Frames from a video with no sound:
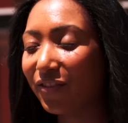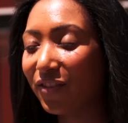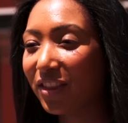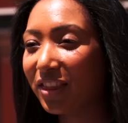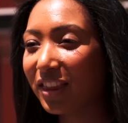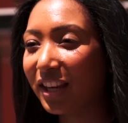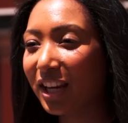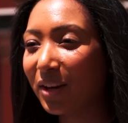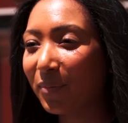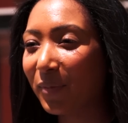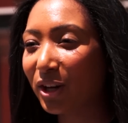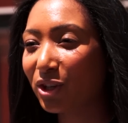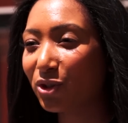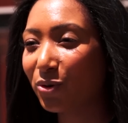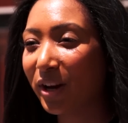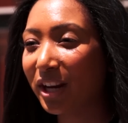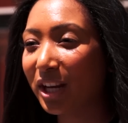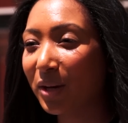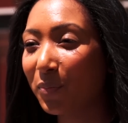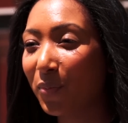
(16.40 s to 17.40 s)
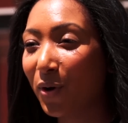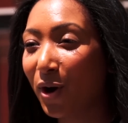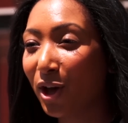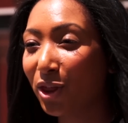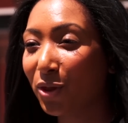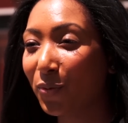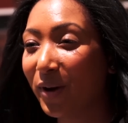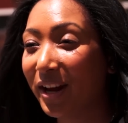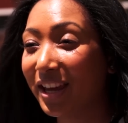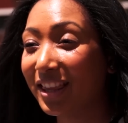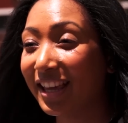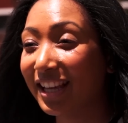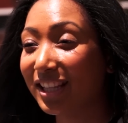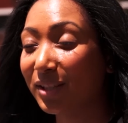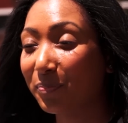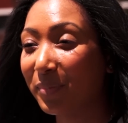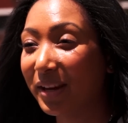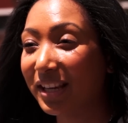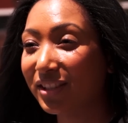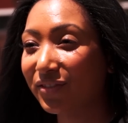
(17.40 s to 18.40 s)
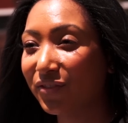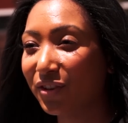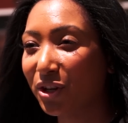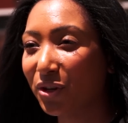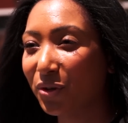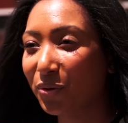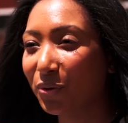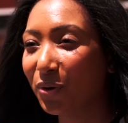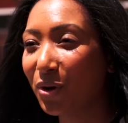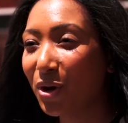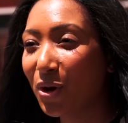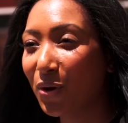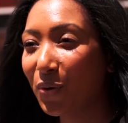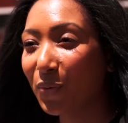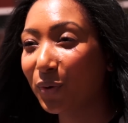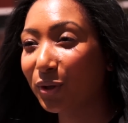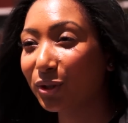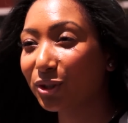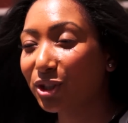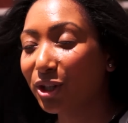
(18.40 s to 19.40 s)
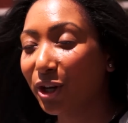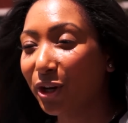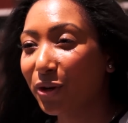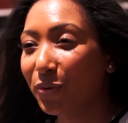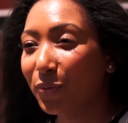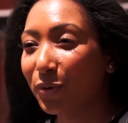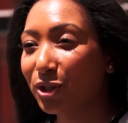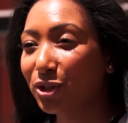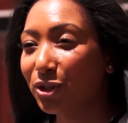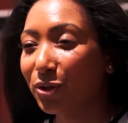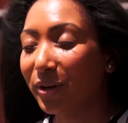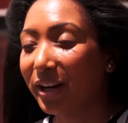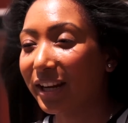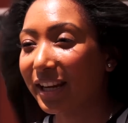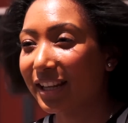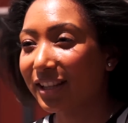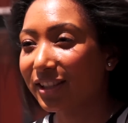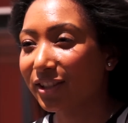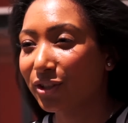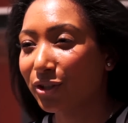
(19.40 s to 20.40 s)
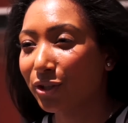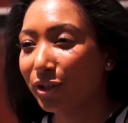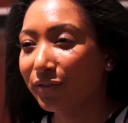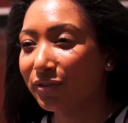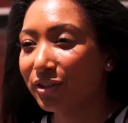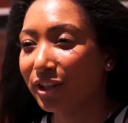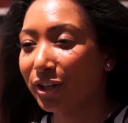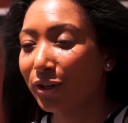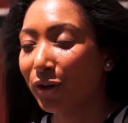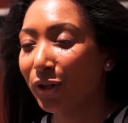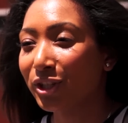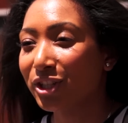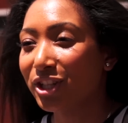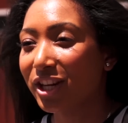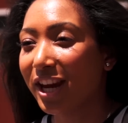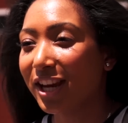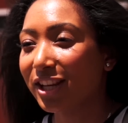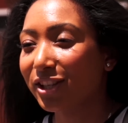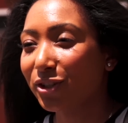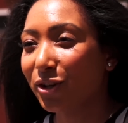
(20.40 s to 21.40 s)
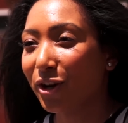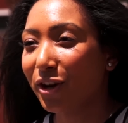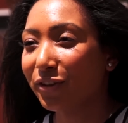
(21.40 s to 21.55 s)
If you're thinking about training pathway that's best for you, we'll show you what Durack Institute of Technology has to